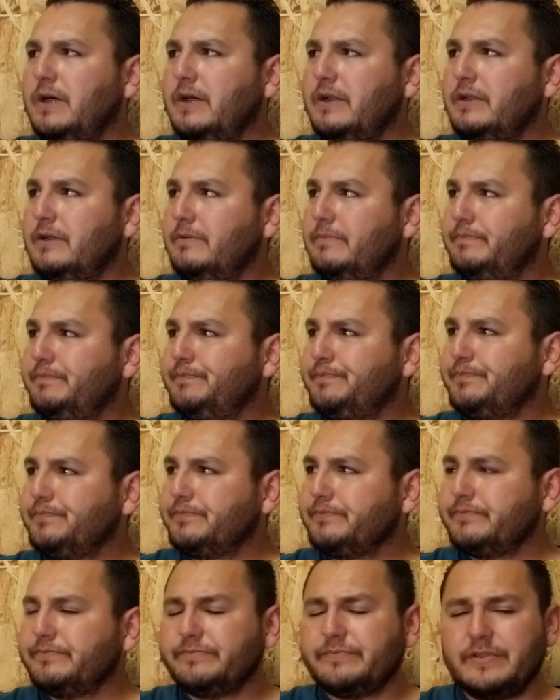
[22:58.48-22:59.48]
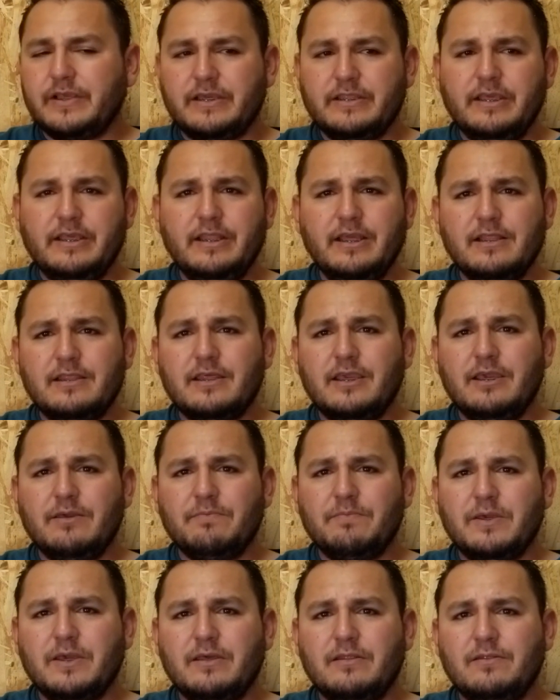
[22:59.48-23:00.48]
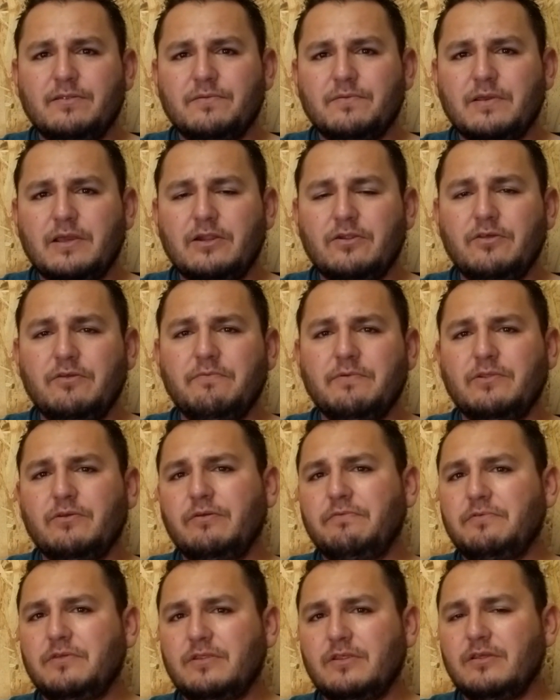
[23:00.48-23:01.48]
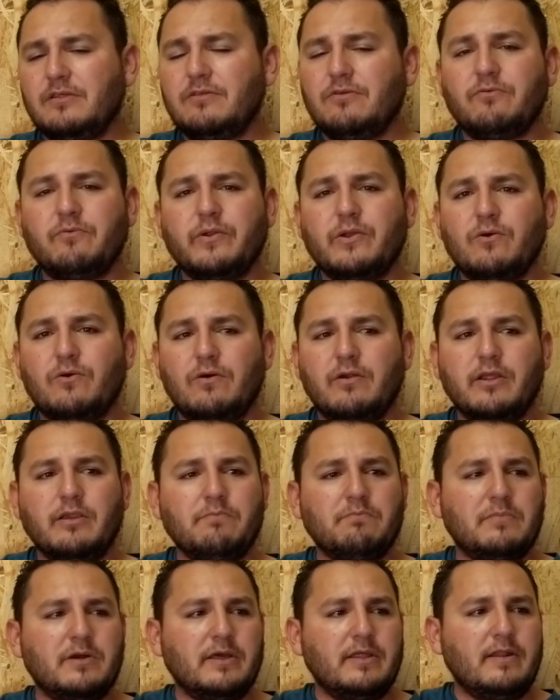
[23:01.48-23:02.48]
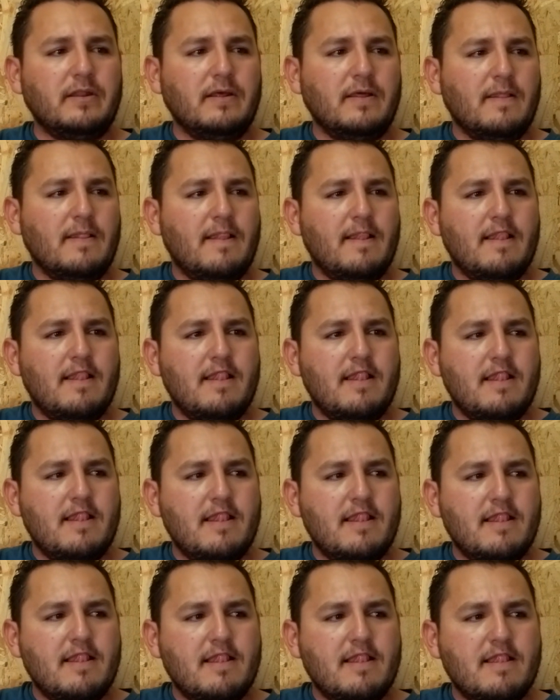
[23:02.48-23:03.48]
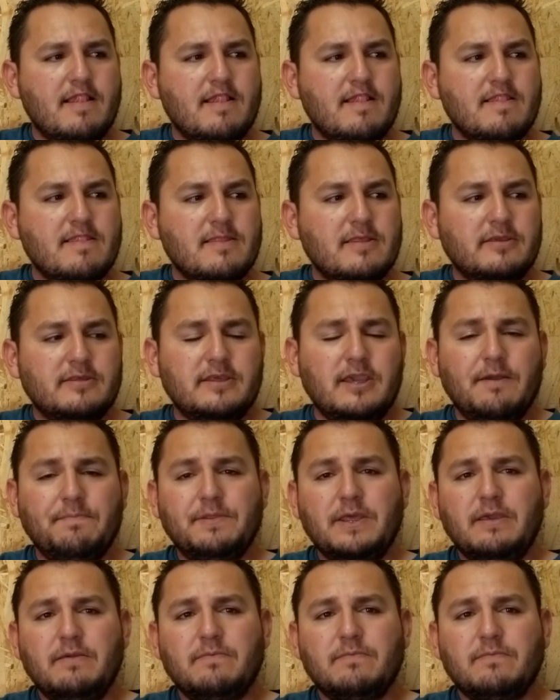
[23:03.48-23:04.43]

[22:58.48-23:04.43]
But I think that's it, man. I don't even know if this thing's still recording, but that's the